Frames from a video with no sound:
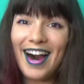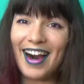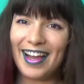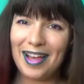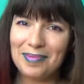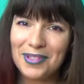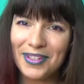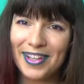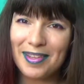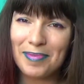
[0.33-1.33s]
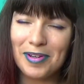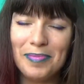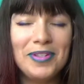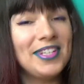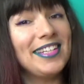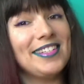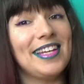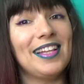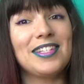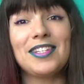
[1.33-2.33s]
Hi, I'm Julia the Mirror Beauty, and
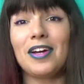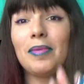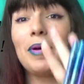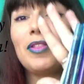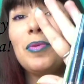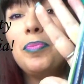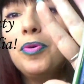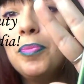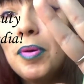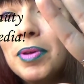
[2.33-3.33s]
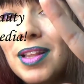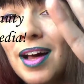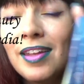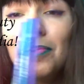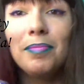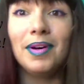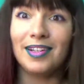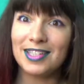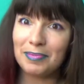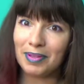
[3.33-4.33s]
today let's talk about the Pupa Milano
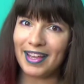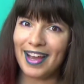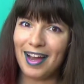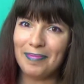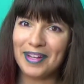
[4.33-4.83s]
Multiplay Eye